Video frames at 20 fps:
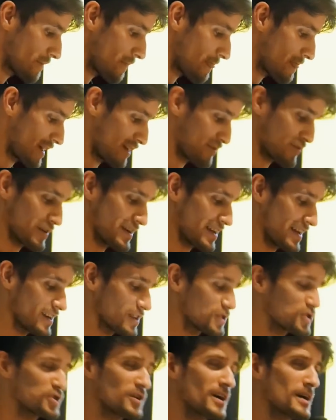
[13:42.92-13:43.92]
I've written here,
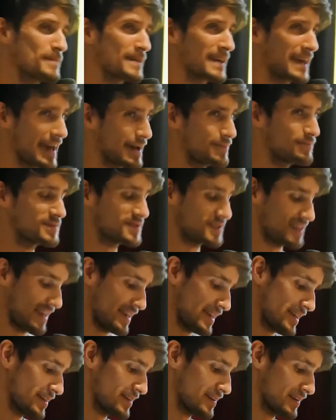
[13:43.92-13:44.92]
try being
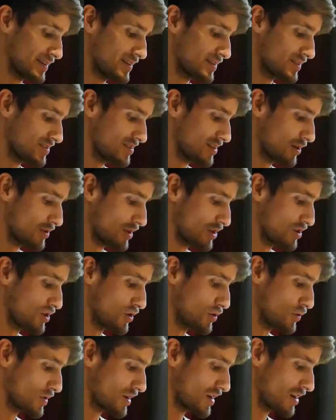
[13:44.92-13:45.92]
empty so that
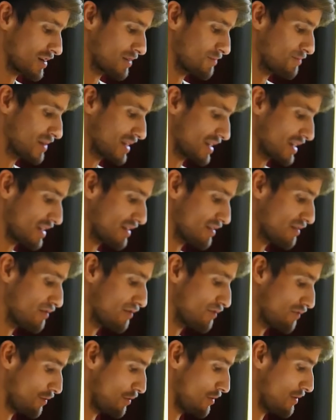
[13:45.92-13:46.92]
you can be
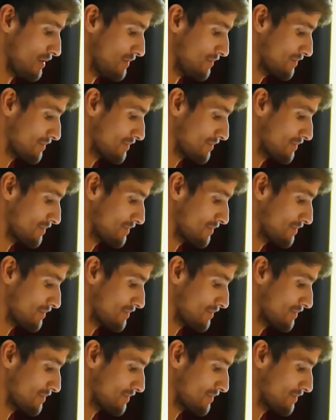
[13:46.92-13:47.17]
full.